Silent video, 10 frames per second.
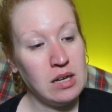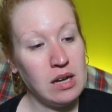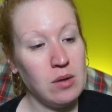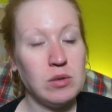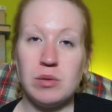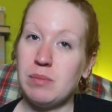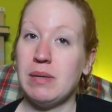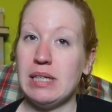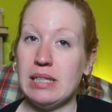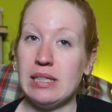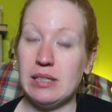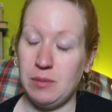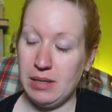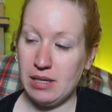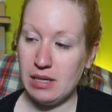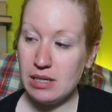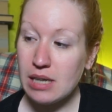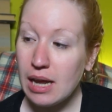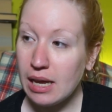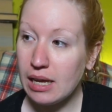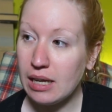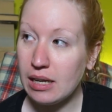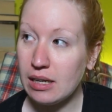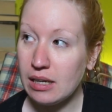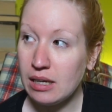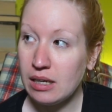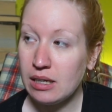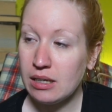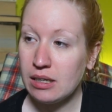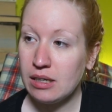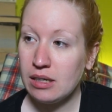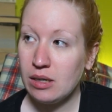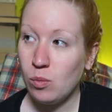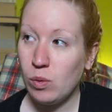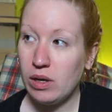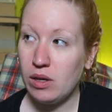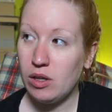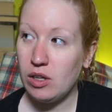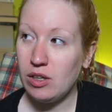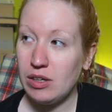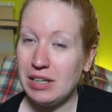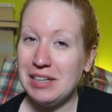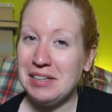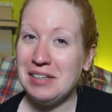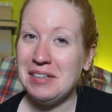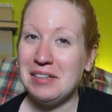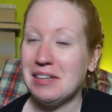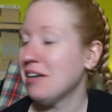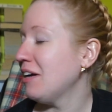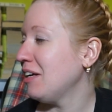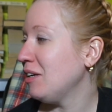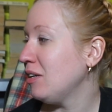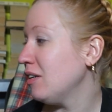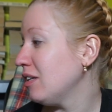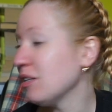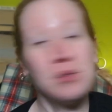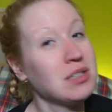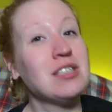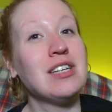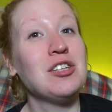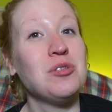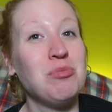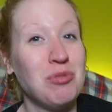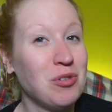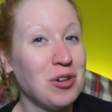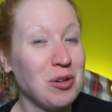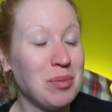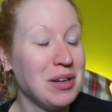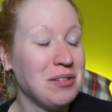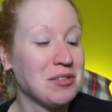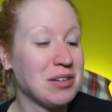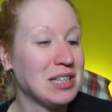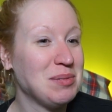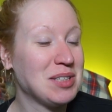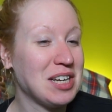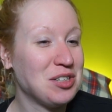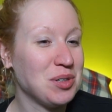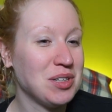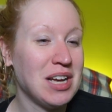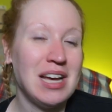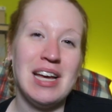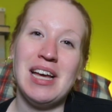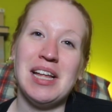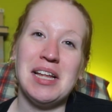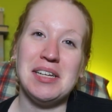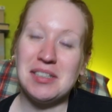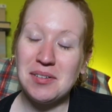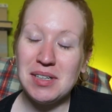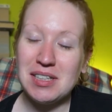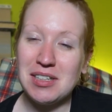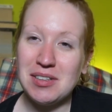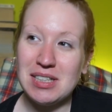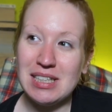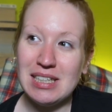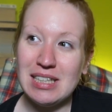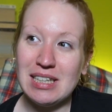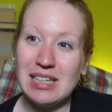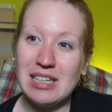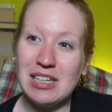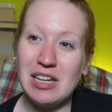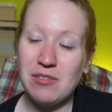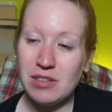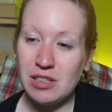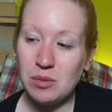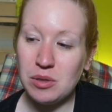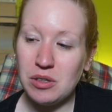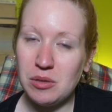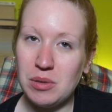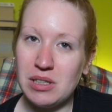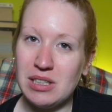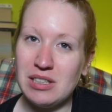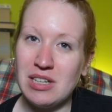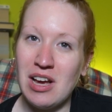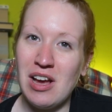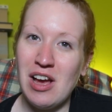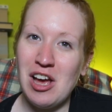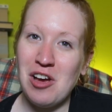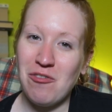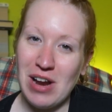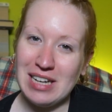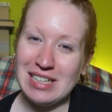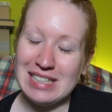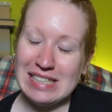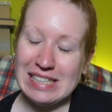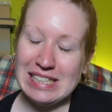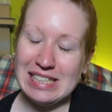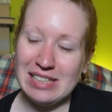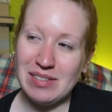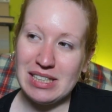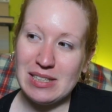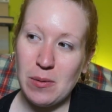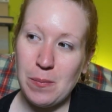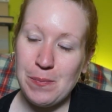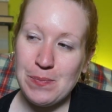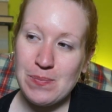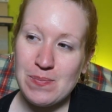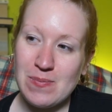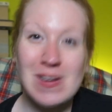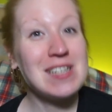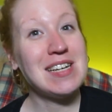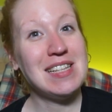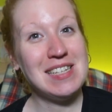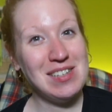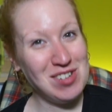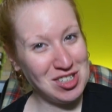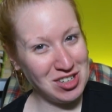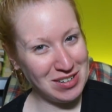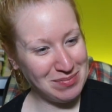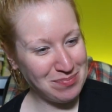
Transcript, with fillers: I was with Minnie this weekend, and, well, he, he this wasn't scheduled before, but it was randomly scheduled, and he's going to go see Infinity War with his friend this evening. So we have to cut this evening short.